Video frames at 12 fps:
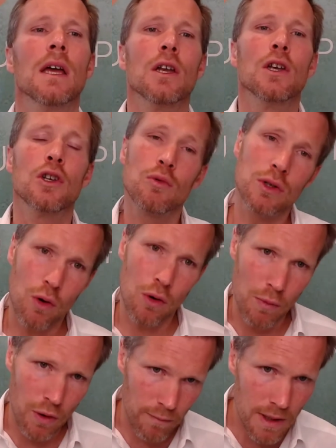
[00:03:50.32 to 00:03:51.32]
to restore
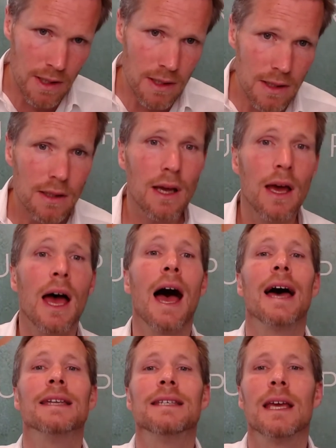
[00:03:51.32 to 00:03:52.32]
movement
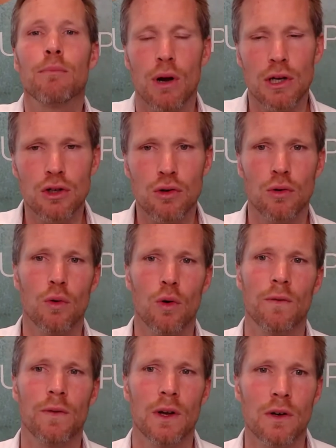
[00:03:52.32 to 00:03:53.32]
and take pressure
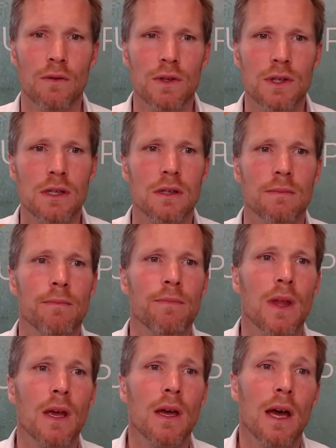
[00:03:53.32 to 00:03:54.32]
off their nervous system.
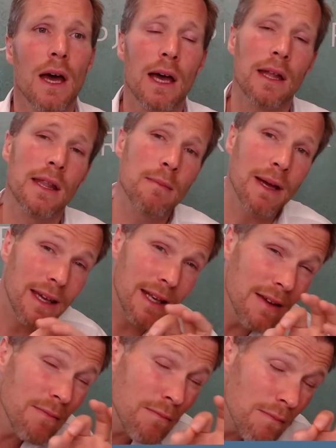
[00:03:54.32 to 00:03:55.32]
And they might get
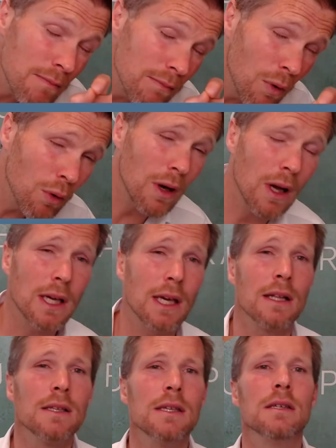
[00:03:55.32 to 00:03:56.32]
even more lucky
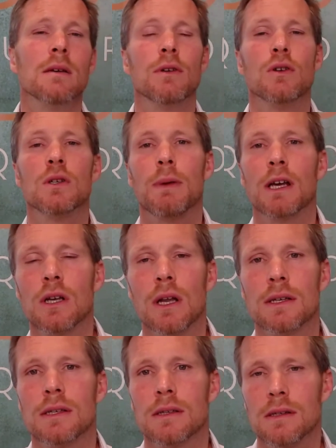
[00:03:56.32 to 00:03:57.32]
and see somebody who
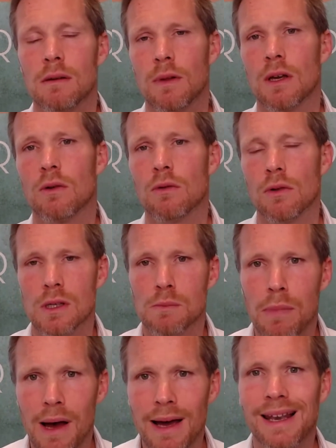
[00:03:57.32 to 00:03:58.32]
specializes in something called
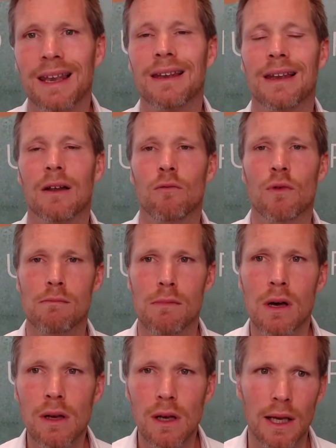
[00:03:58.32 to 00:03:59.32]
spinal
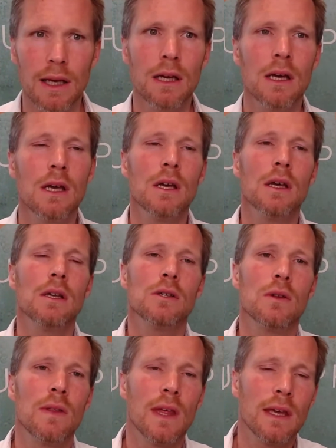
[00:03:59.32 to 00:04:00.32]
remodeling,
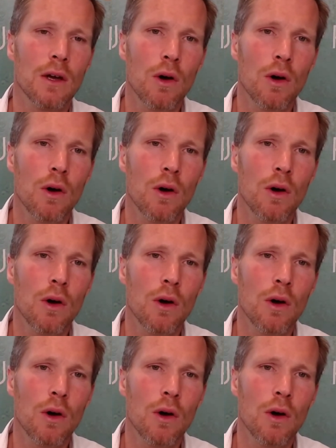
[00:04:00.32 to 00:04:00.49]
so they can go